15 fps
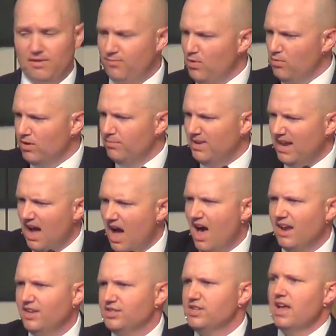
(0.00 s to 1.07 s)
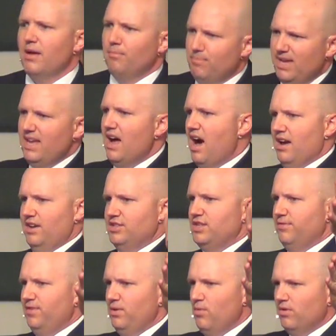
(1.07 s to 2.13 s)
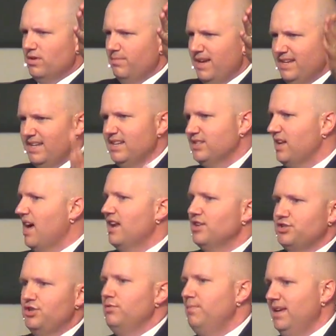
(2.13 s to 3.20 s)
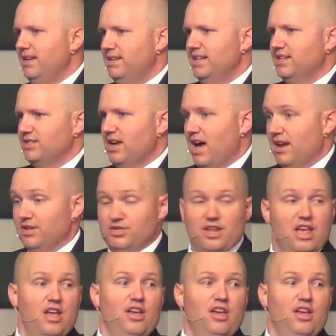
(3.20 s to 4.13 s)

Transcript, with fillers: If you want to be honest, be honest. If you want to be dishonest, you be dishonest.